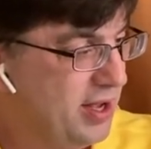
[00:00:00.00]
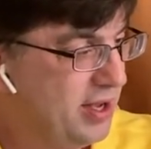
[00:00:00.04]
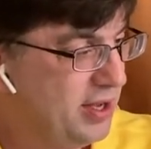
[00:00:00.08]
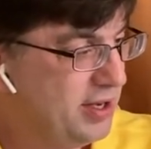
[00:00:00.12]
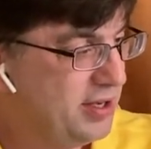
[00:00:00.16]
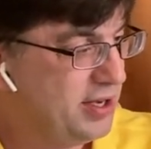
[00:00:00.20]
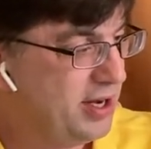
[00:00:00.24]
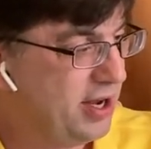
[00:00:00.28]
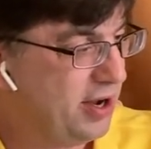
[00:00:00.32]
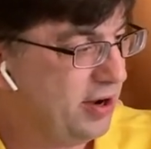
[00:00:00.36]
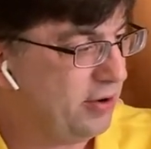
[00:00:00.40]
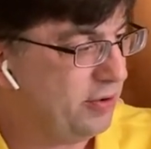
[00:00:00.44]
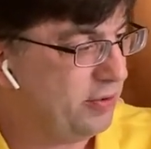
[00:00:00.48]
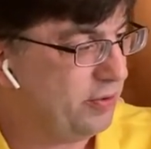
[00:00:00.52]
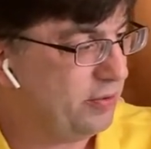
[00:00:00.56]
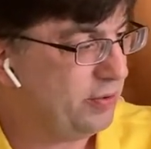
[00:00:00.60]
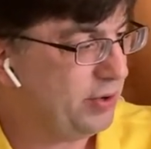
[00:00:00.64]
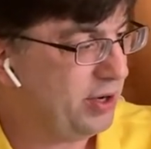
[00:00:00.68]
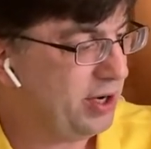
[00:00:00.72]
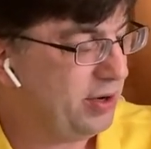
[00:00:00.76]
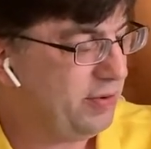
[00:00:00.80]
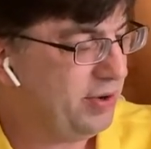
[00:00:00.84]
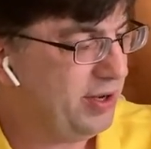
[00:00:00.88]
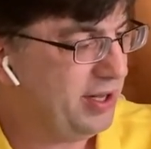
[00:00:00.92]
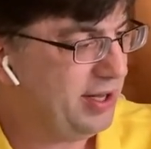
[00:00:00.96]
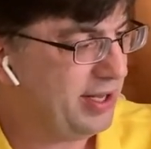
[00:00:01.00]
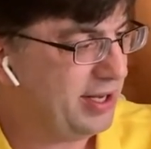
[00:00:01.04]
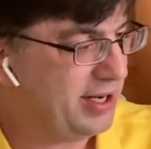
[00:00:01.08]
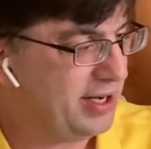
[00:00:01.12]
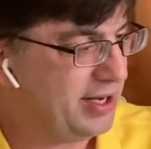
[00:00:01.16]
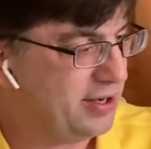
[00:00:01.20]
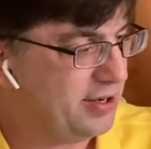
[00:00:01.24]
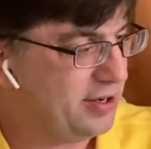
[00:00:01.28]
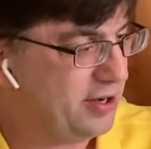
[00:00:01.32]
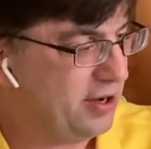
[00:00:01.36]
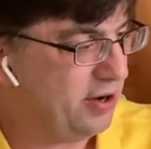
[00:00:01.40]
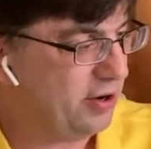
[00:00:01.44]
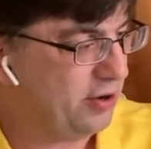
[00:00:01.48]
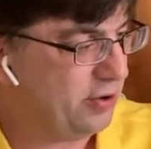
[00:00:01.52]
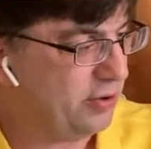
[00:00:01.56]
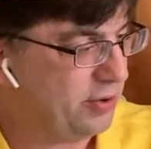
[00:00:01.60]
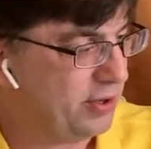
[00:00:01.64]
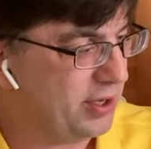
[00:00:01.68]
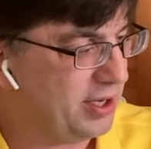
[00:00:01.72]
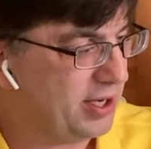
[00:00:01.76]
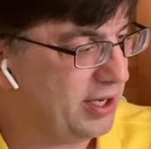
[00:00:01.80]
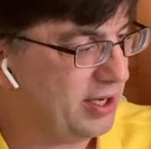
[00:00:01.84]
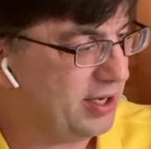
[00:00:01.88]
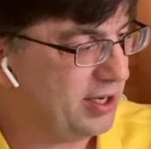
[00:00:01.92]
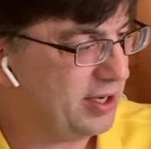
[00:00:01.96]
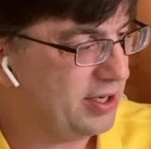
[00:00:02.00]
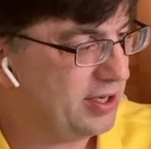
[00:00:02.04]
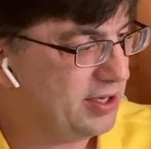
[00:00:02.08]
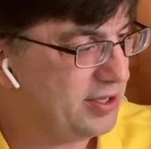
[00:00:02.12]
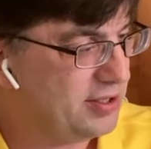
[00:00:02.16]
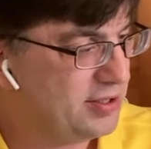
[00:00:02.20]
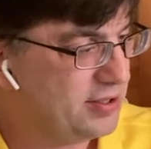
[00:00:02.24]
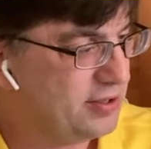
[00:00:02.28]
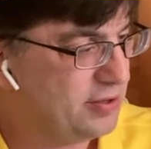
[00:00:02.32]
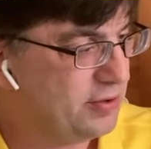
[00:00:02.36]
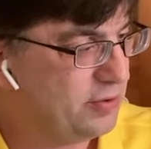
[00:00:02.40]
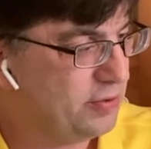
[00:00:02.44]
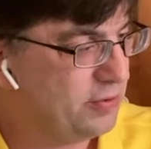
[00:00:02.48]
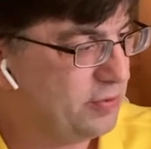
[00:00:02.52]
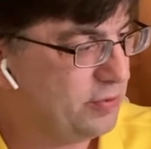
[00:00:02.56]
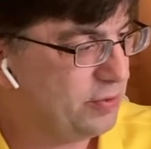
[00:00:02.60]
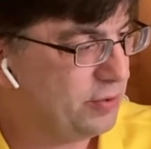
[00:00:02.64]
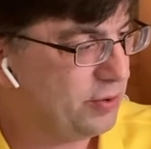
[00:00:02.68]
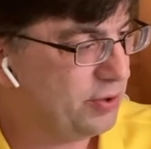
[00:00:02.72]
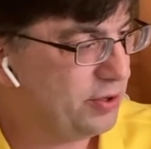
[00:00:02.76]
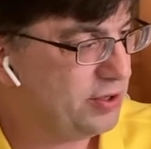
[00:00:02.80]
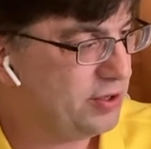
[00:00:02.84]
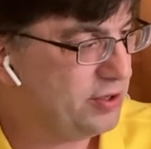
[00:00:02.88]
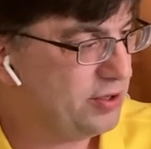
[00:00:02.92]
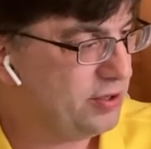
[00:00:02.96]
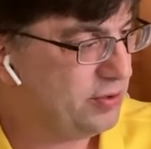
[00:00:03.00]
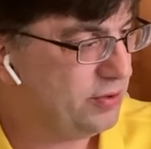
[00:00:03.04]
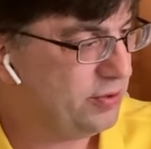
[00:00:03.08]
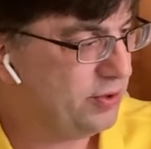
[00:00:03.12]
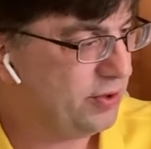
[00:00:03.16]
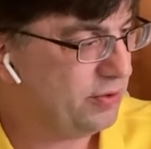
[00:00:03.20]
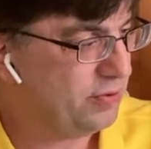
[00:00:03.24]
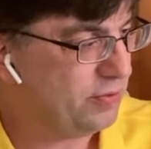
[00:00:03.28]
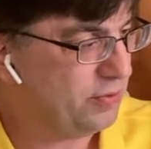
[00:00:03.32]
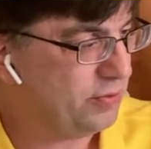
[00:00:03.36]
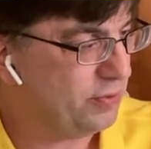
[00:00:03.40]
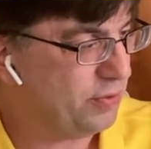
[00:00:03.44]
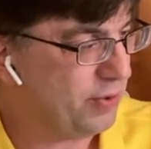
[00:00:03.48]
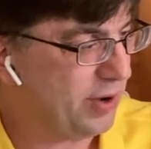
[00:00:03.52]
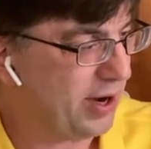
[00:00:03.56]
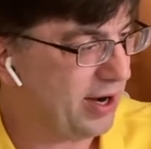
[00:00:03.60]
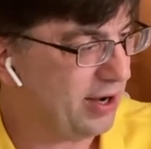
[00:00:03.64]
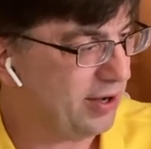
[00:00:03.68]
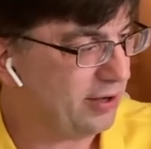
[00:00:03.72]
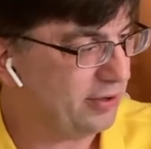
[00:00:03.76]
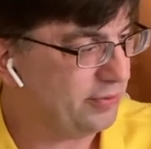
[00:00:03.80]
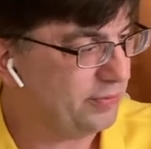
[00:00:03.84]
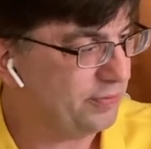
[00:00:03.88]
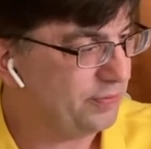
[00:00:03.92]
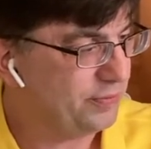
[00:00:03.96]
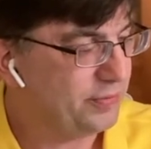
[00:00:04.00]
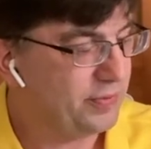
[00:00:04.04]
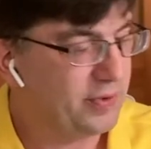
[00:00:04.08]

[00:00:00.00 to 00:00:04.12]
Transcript: Now, what I want to let you know is we're doing well.